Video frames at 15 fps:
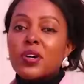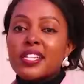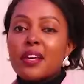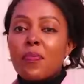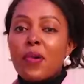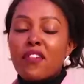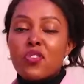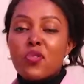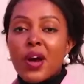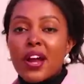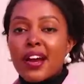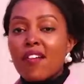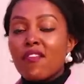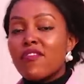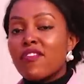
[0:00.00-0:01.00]
What's up,
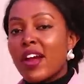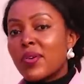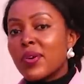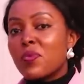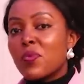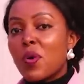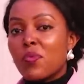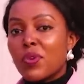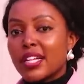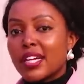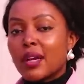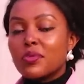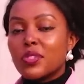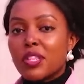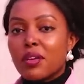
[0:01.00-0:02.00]
everyone? A very warm
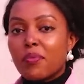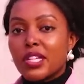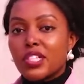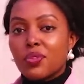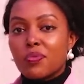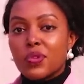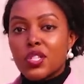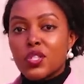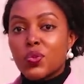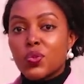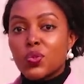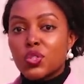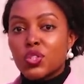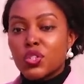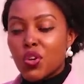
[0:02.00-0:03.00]
welcome to the Benjamin
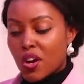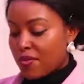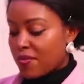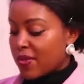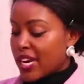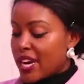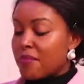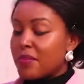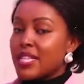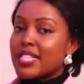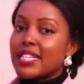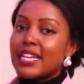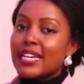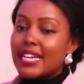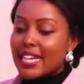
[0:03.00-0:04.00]
Zulu Show. My name
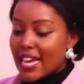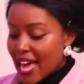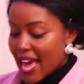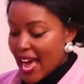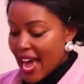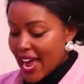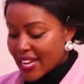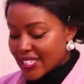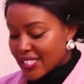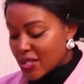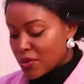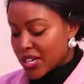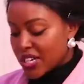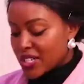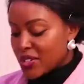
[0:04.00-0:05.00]
is Lily, and I
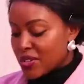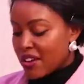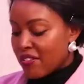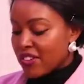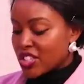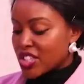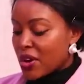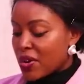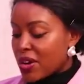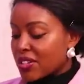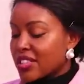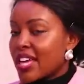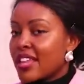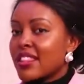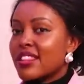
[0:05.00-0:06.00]
just wanted to give a shout
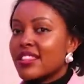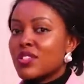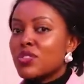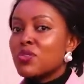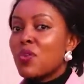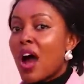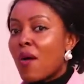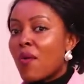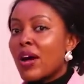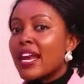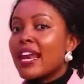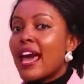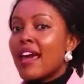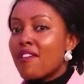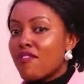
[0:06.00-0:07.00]
out there to our
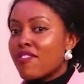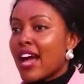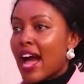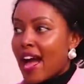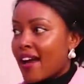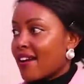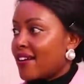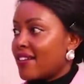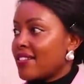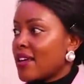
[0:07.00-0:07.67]
live gang.